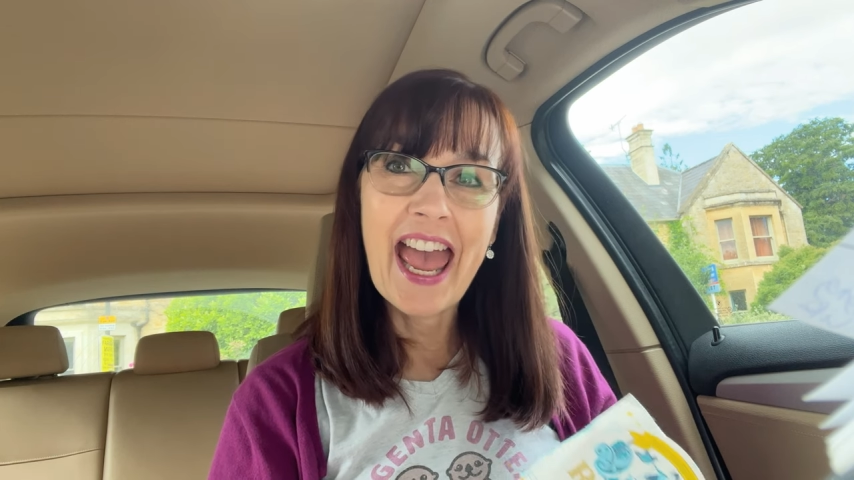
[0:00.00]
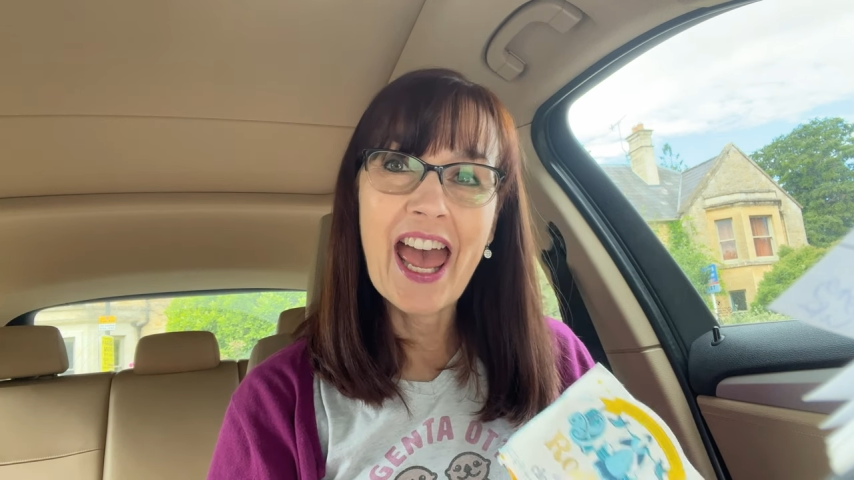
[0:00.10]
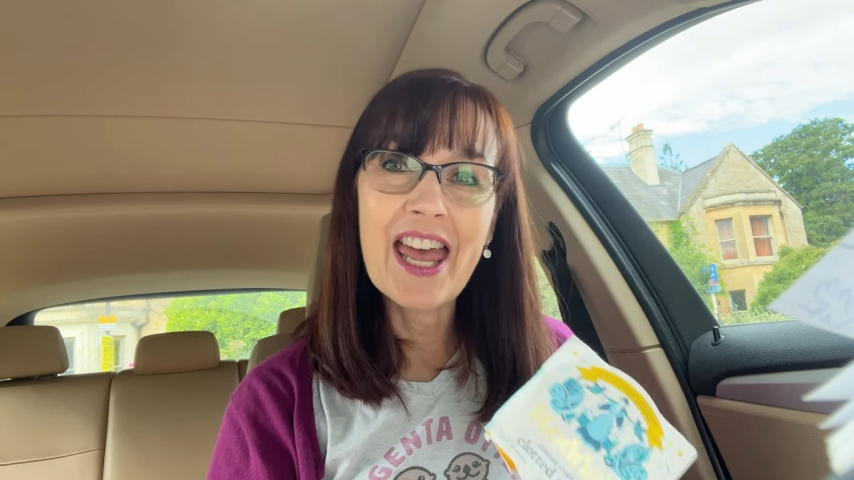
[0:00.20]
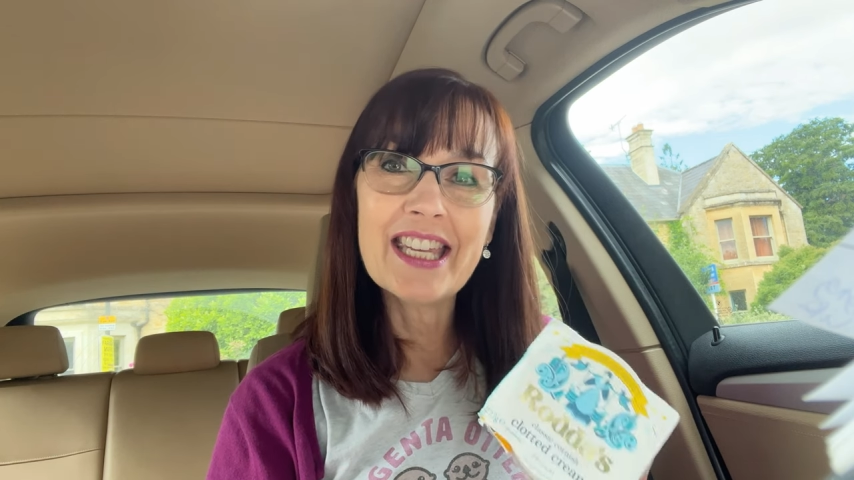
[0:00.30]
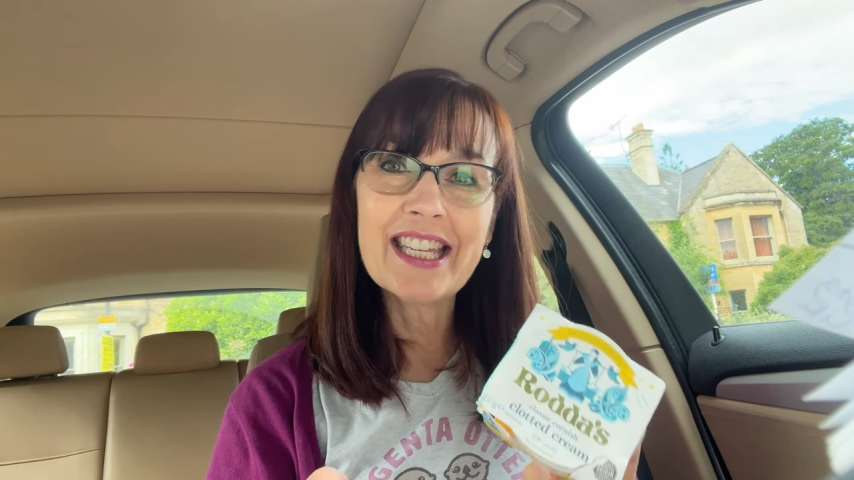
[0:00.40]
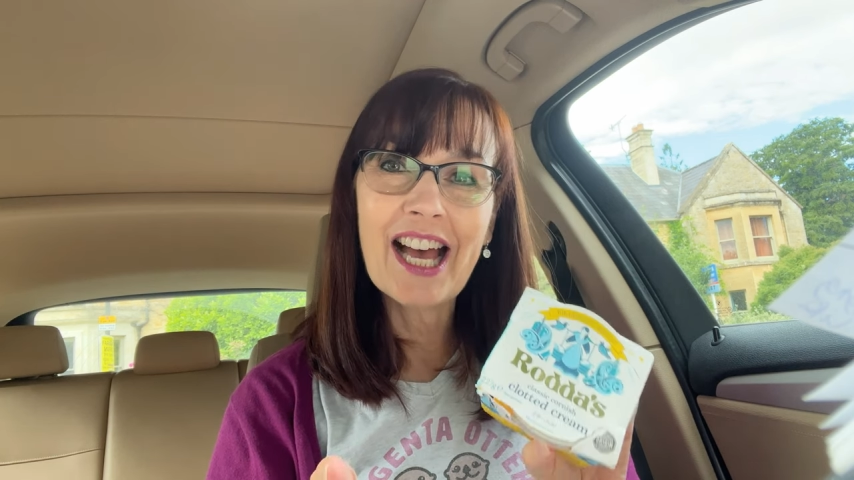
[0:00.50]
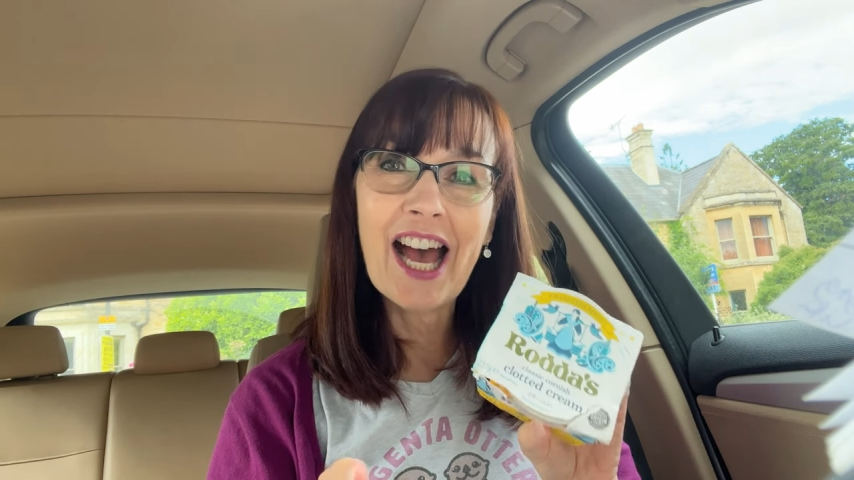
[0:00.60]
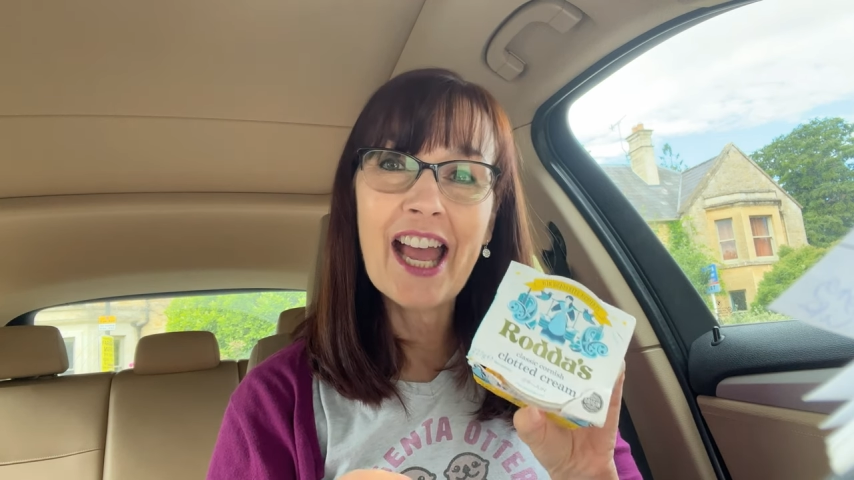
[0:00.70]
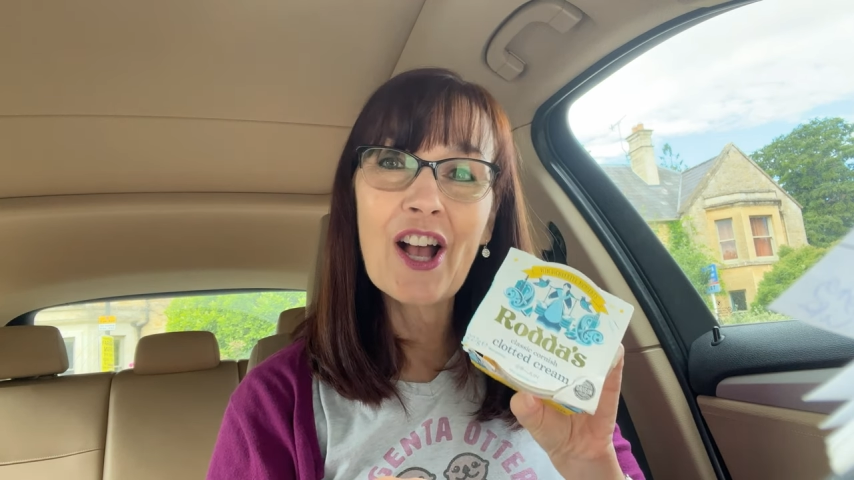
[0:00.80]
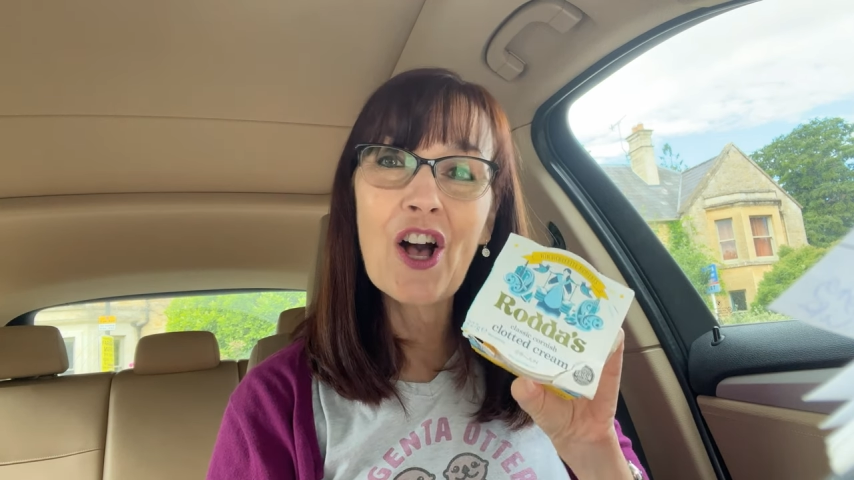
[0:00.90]
And
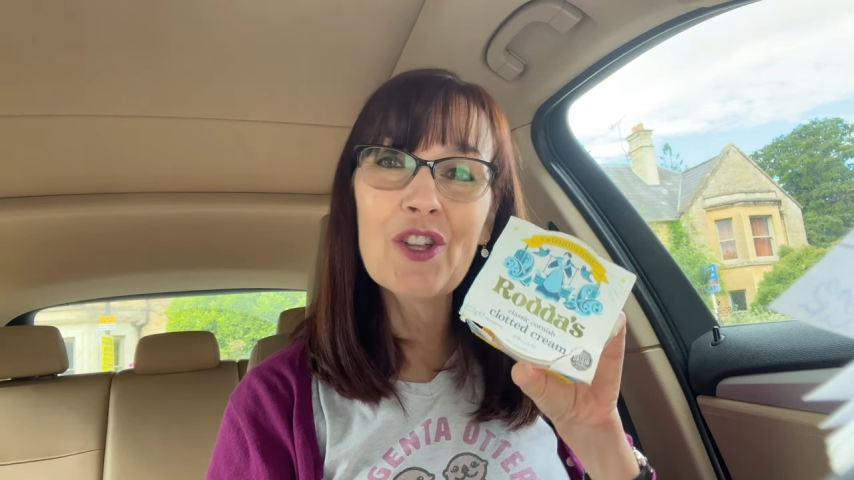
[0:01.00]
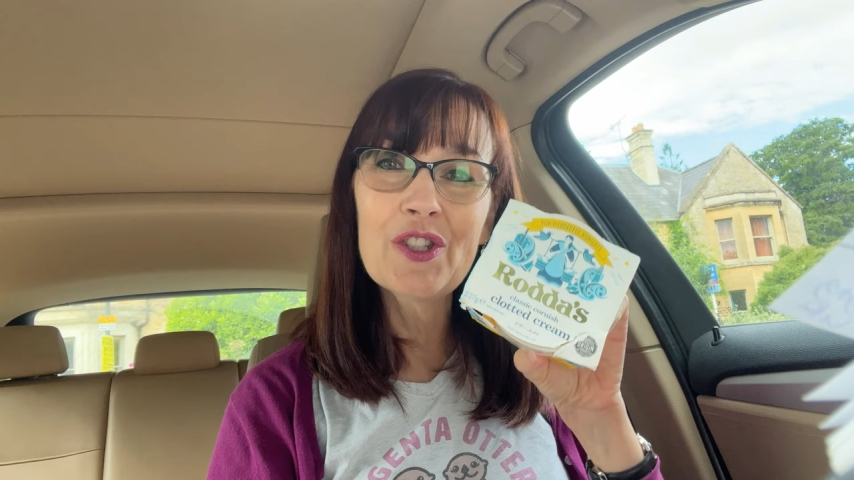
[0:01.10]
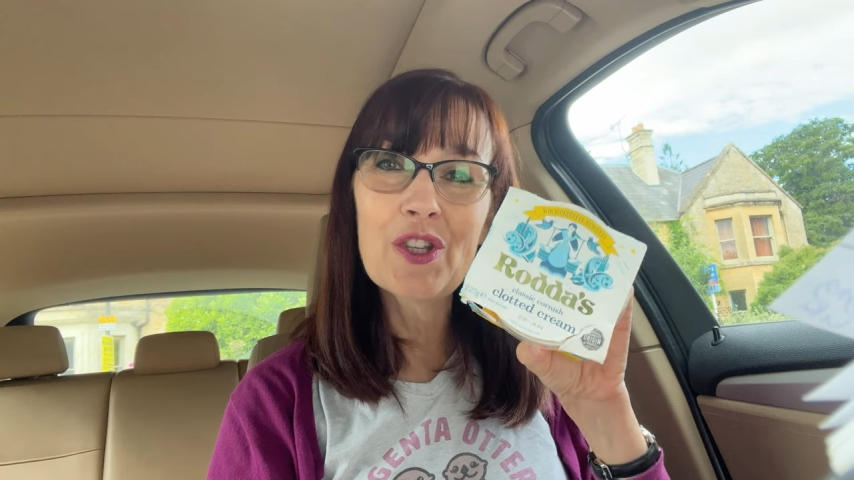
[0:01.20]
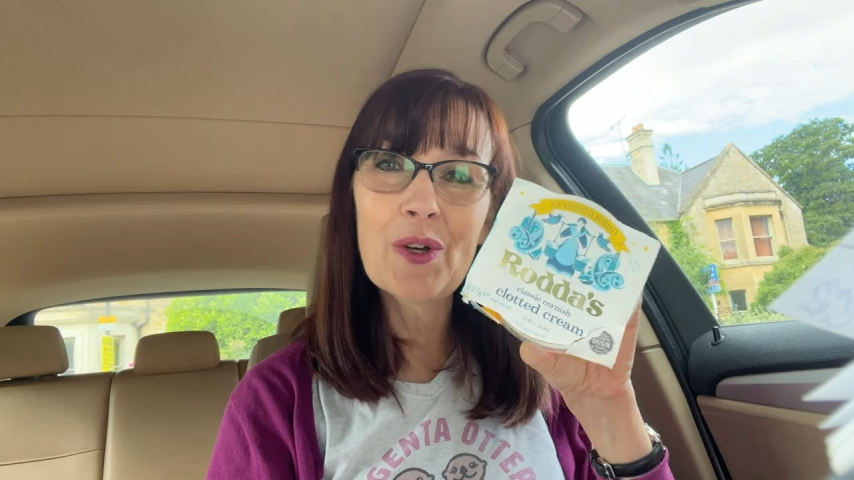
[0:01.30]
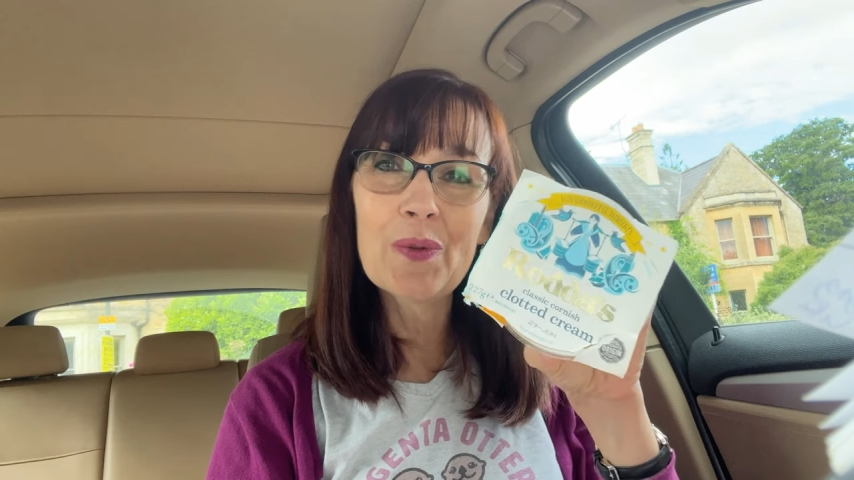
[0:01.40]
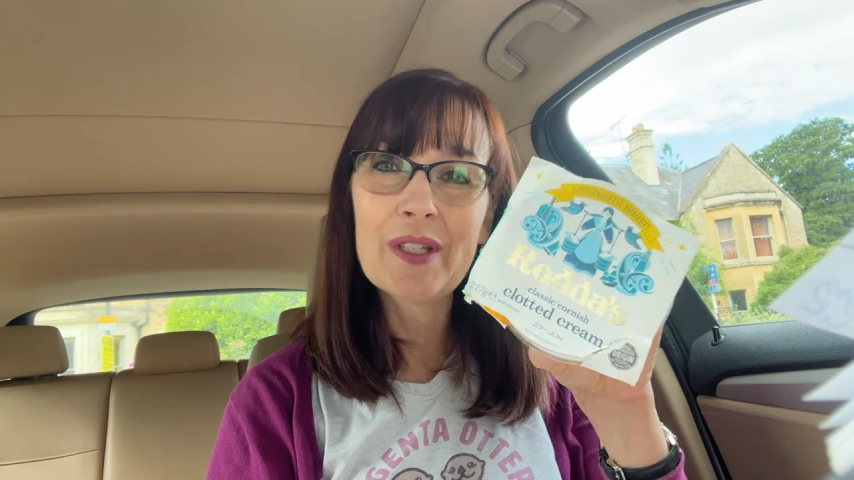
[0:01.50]
I also